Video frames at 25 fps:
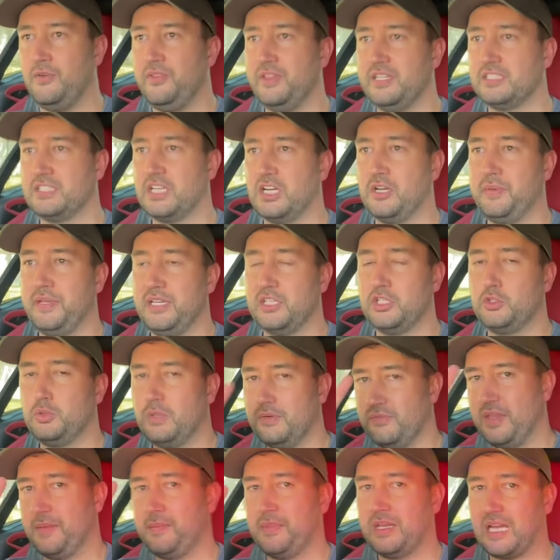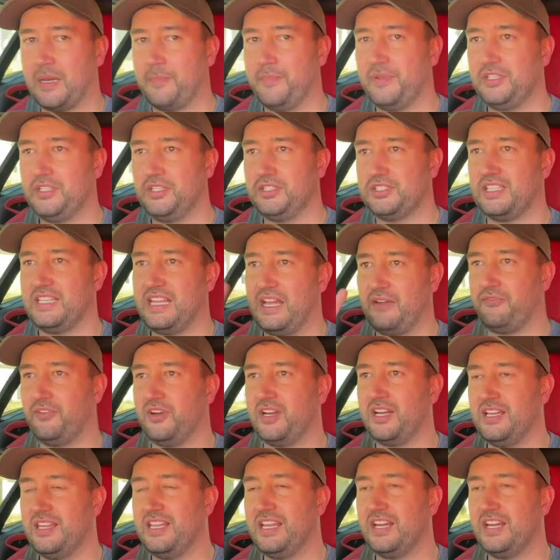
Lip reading: There's going to be 2 of them coming to South Africa.